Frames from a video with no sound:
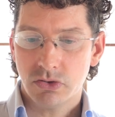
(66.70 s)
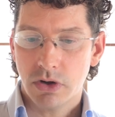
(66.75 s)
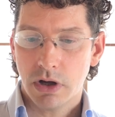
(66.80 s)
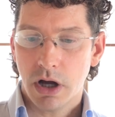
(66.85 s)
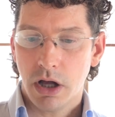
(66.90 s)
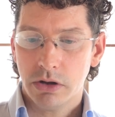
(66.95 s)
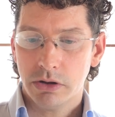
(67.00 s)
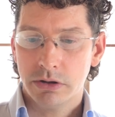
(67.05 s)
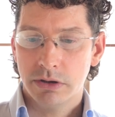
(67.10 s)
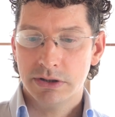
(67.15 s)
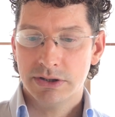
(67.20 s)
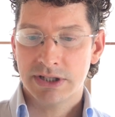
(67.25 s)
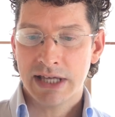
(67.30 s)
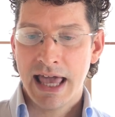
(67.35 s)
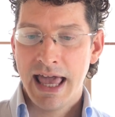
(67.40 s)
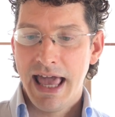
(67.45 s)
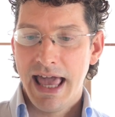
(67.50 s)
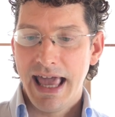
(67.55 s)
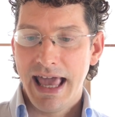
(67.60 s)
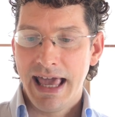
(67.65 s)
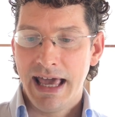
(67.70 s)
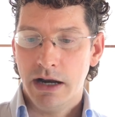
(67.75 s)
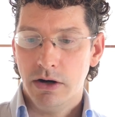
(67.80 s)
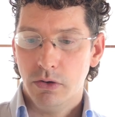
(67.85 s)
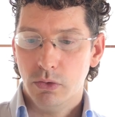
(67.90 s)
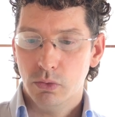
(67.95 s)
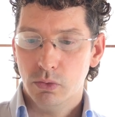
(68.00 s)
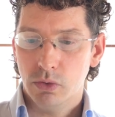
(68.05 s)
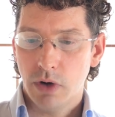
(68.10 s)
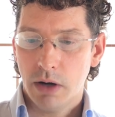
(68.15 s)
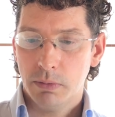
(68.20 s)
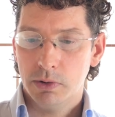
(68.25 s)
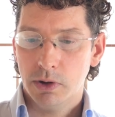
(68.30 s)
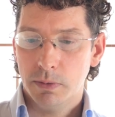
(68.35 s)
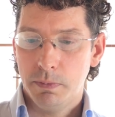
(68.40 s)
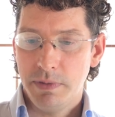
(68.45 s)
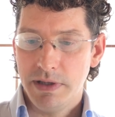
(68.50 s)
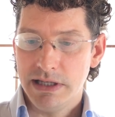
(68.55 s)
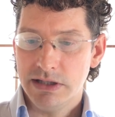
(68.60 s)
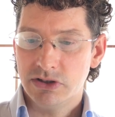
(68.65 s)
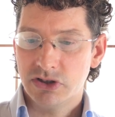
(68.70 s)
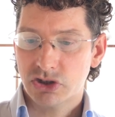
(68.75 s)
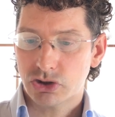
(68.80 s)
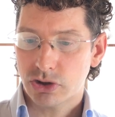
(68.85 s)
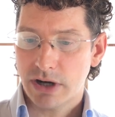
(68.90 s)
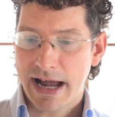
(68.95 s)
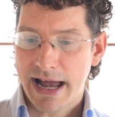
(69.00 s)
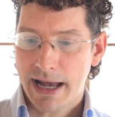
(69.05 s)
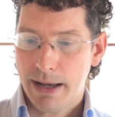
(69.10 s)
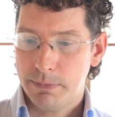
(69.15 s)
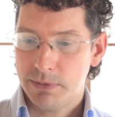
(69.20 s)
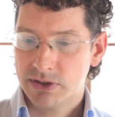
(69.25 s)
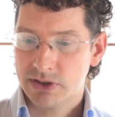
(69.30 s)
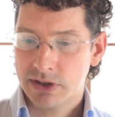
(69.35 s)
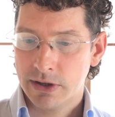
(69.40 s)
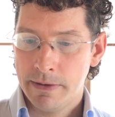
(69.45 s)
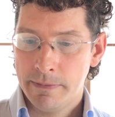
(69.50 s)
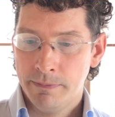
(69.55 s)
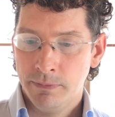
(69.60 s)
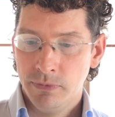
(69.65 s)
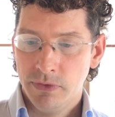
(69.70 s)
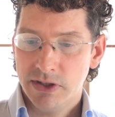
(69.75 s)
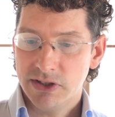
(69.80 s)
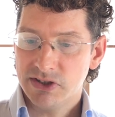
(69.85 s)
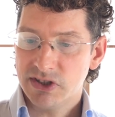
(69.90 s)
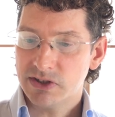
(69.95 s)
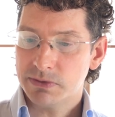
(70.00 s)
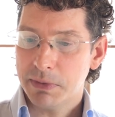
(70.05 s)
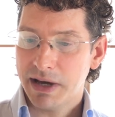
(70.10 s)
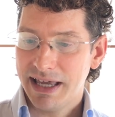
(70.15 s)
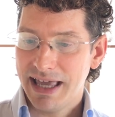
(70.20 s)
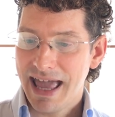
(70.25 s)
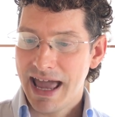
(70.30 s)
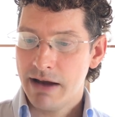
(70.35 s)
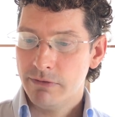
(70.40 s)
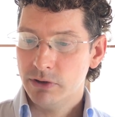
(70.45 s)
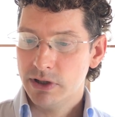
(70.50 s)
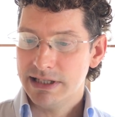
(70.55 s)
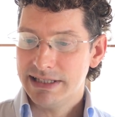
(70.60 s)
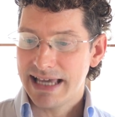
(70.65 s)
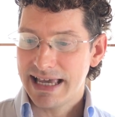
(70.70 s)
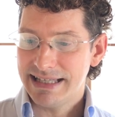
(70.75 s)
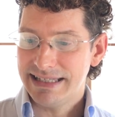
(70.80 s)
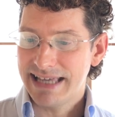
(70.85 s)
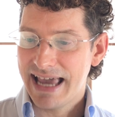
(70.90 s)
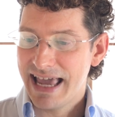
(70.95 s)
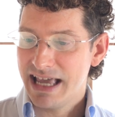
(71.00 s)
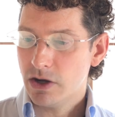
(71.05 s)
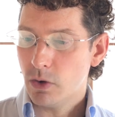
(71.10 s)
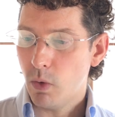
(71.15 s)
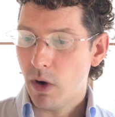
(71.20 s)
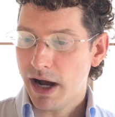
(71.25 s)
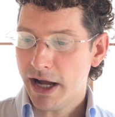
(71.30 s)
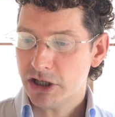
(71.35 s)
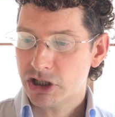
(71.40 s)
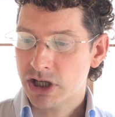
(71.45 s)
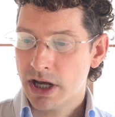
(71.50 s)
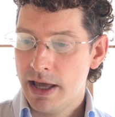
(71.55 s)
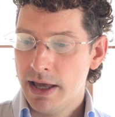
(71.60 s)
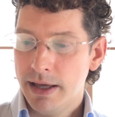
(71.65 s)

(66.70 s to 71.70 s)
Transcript: colors and rubber B straps. This is my everyday tank watch.